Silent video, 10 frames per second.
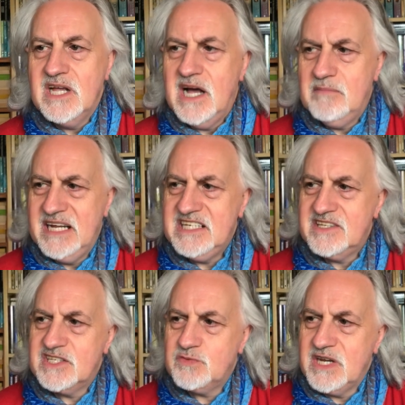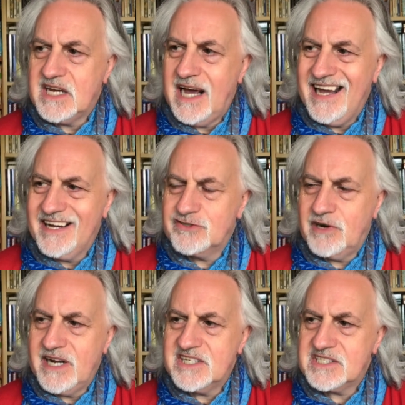later this week, I'll
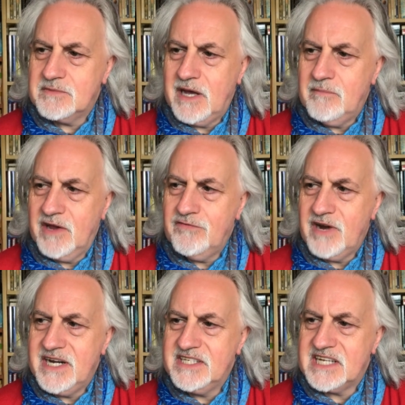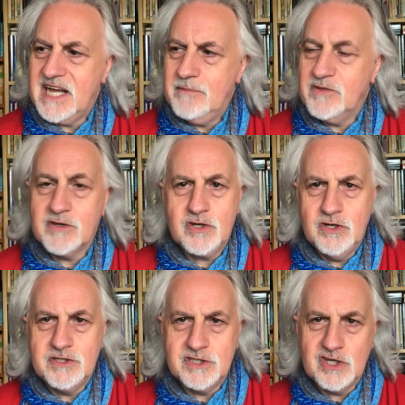try and ask my friend, the
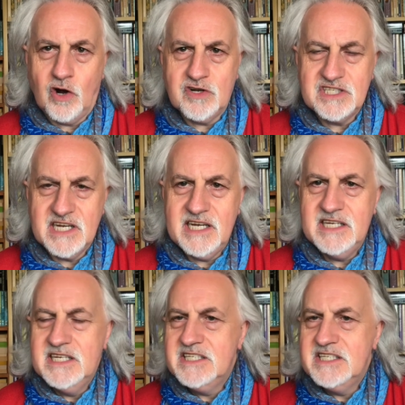good doctor,